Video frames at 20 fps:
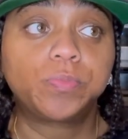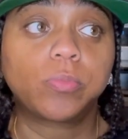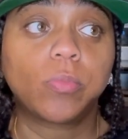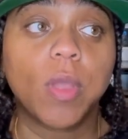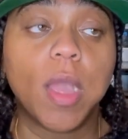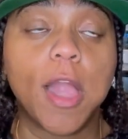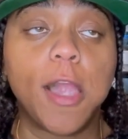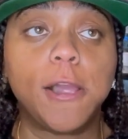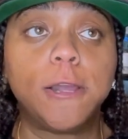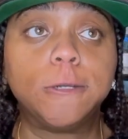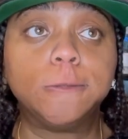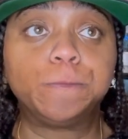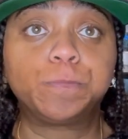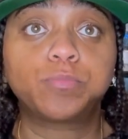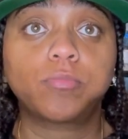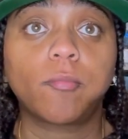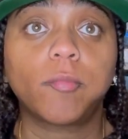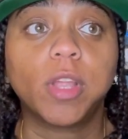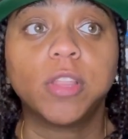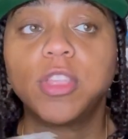
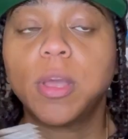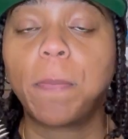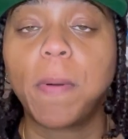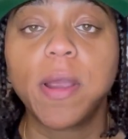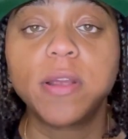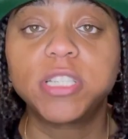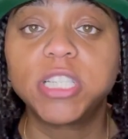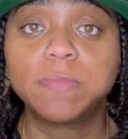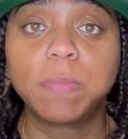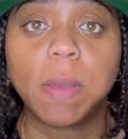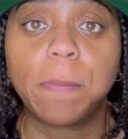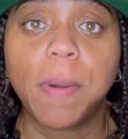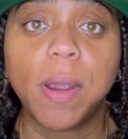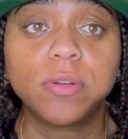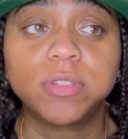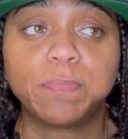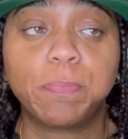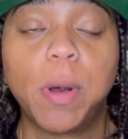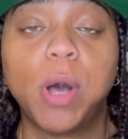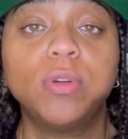and the person's been
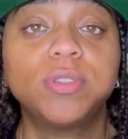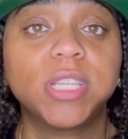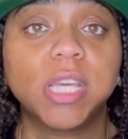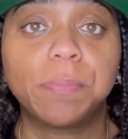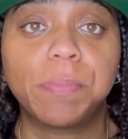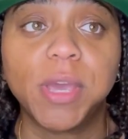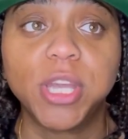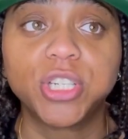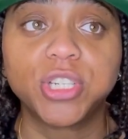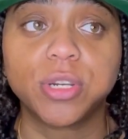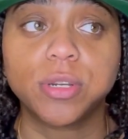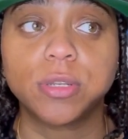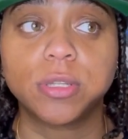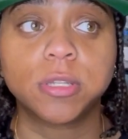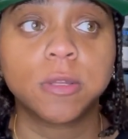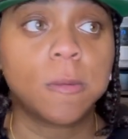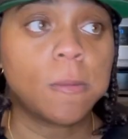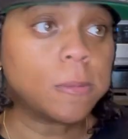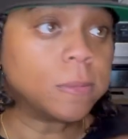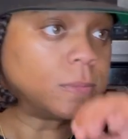posting pictures